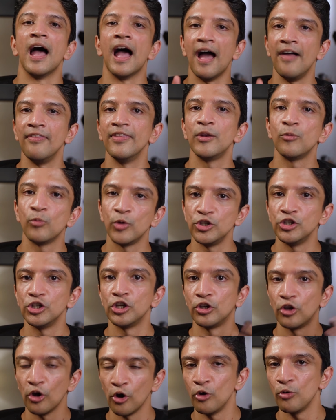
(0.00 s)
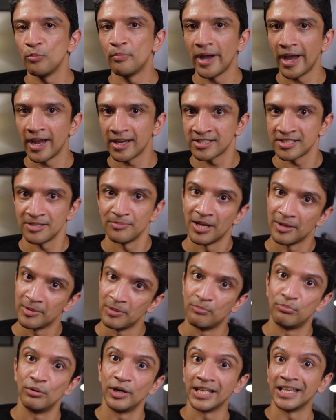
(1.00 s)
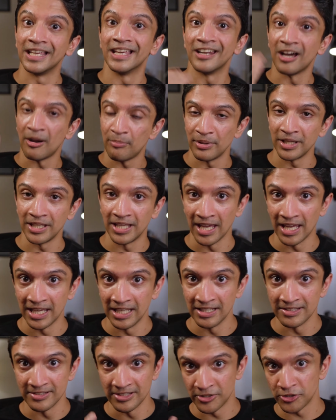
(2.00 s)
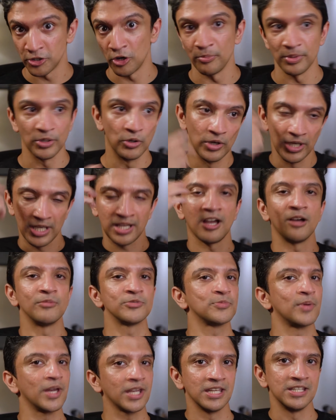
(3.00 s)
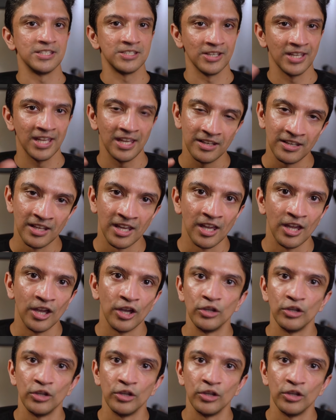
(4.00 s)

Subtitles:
And then when you go back to maybe bringing it up again as a topic, or it comes back into your head,